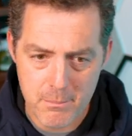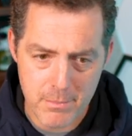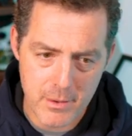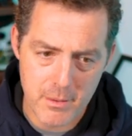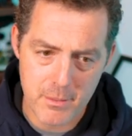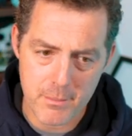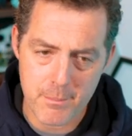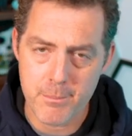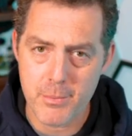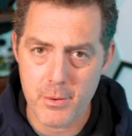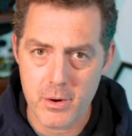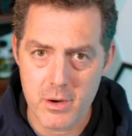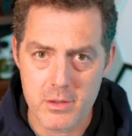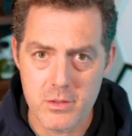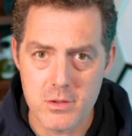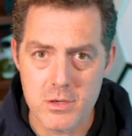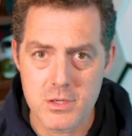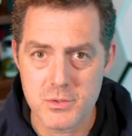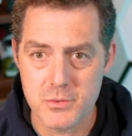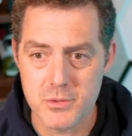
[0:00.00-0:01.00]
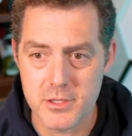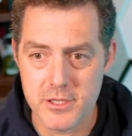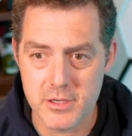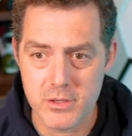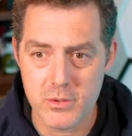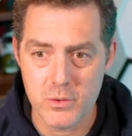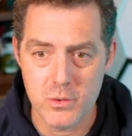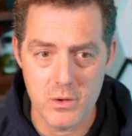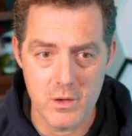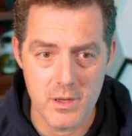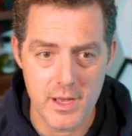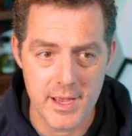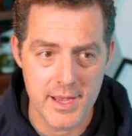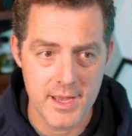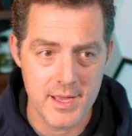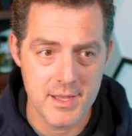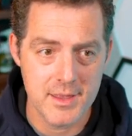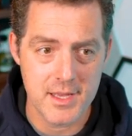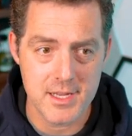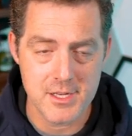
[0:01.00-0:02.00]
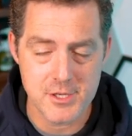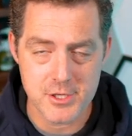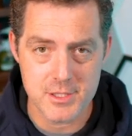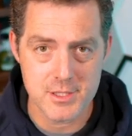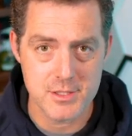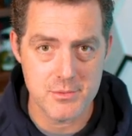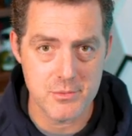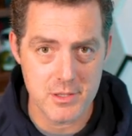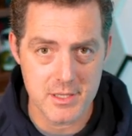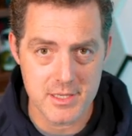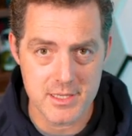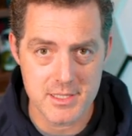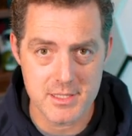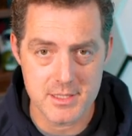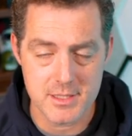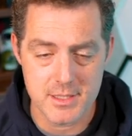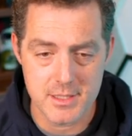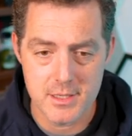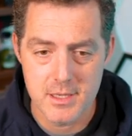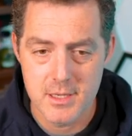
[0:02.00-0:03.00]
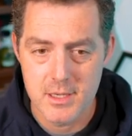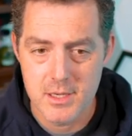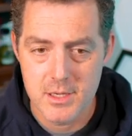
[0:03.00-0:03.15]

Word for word: but Bard looks really cool and they just released it.